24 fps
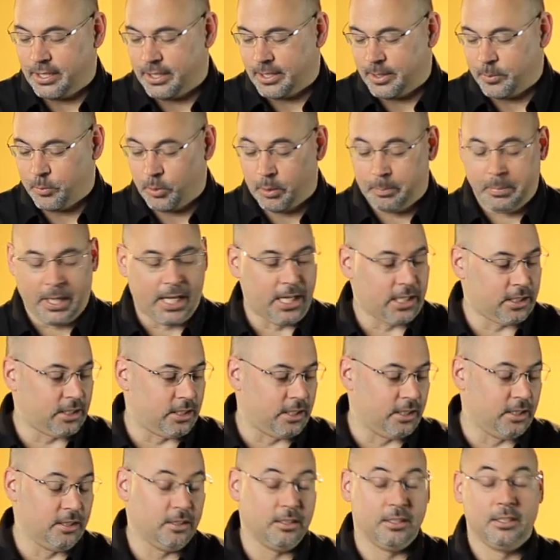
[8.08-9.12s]
We're back
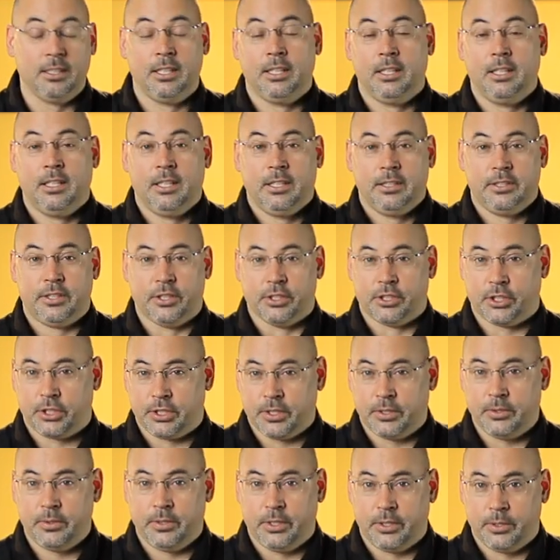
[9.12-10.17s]
here to
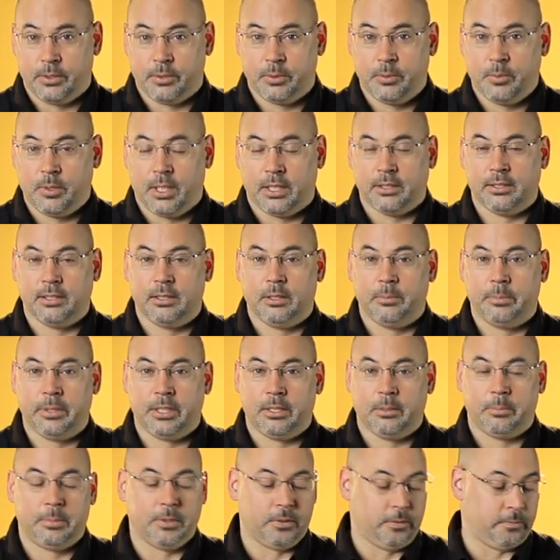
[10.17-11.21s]
show you a little
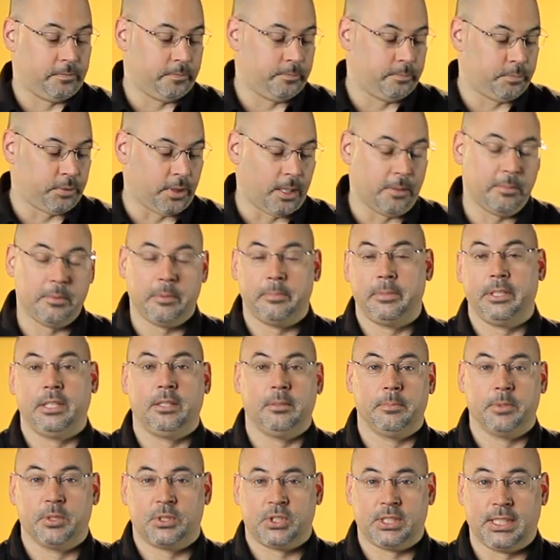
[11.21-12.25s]
bit about probably
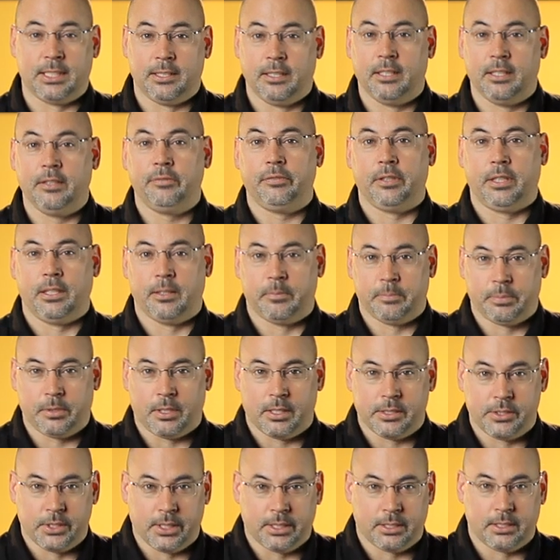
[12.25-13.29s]
the most significant
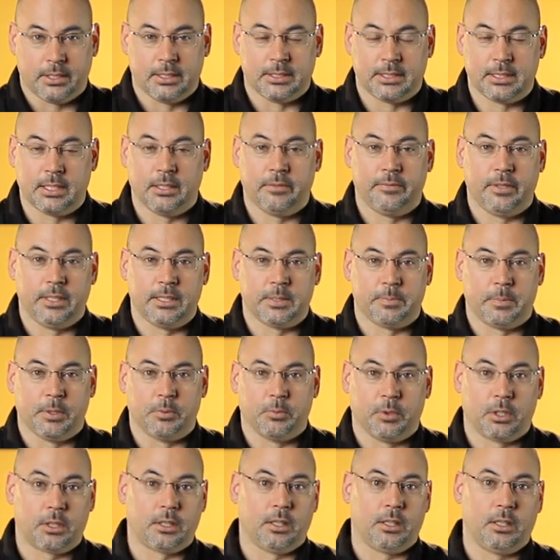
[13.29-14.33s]
project that Cinevate's been
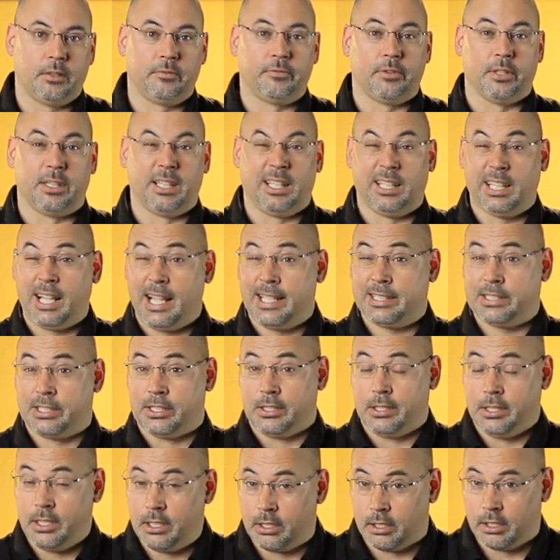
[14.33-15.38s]
working on for the last
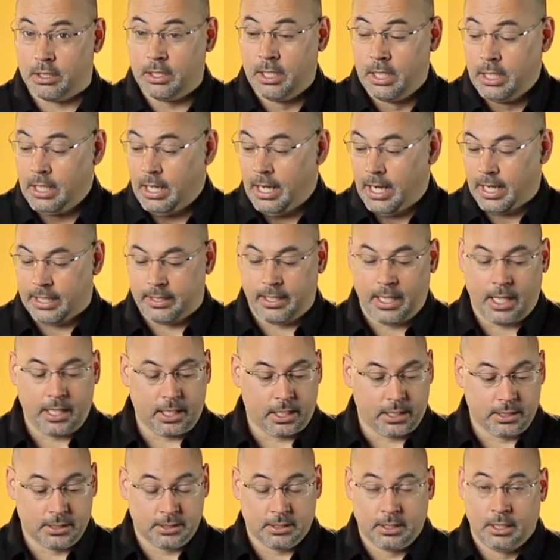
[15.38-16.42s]
year, and that
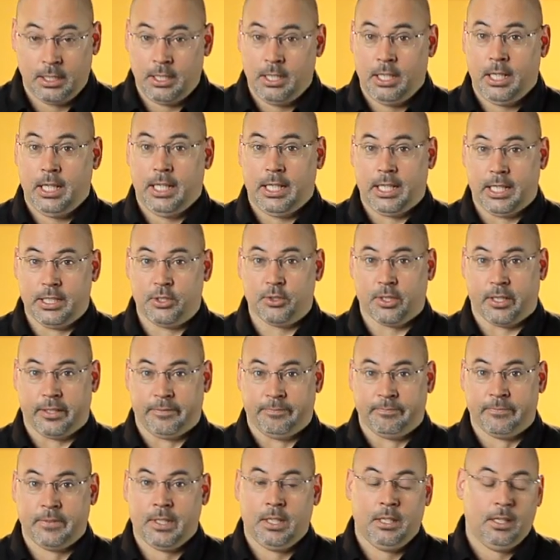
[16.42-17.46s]
is Hedron.
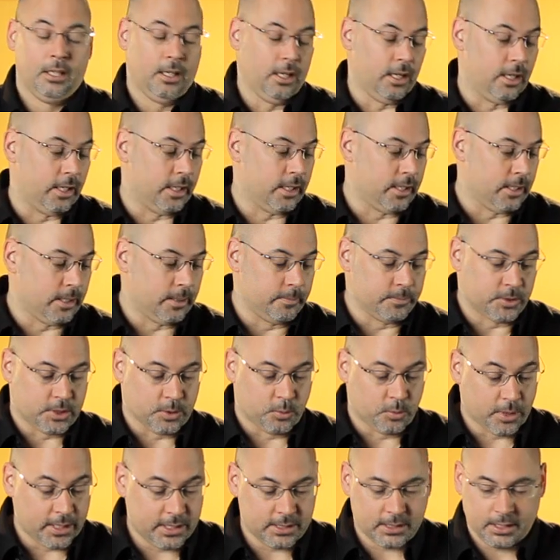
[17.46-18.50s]
So
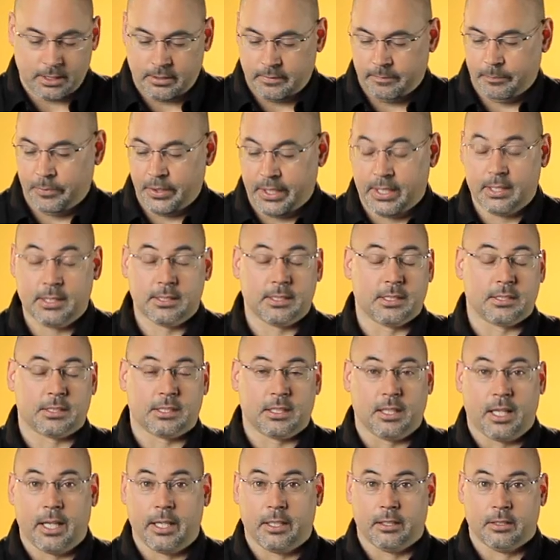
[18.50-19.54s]
what is it? It is a
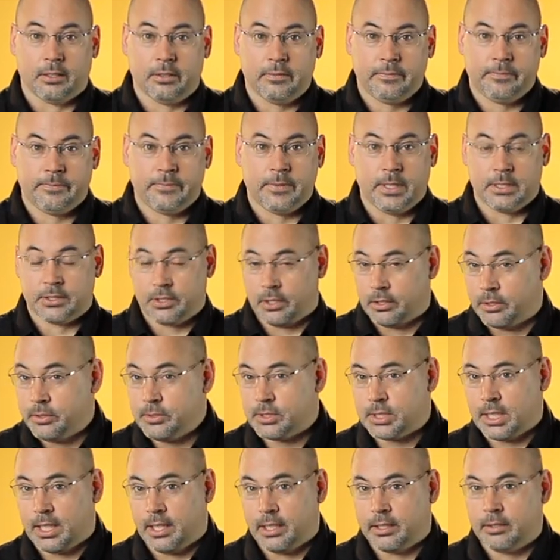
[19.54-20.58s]
slider. It's our new
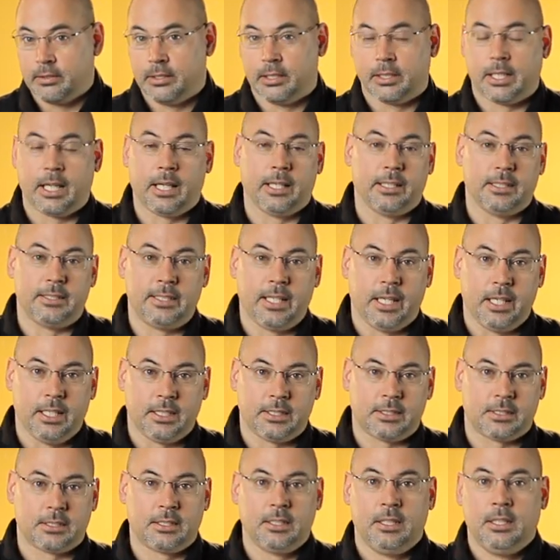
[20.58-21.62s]
slider that kind of
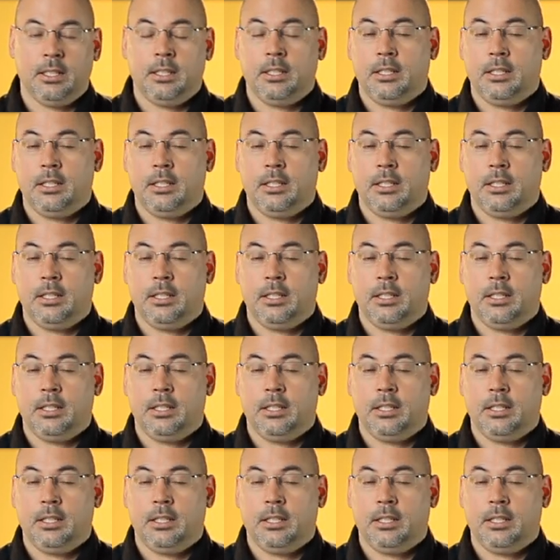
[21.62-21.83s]
takes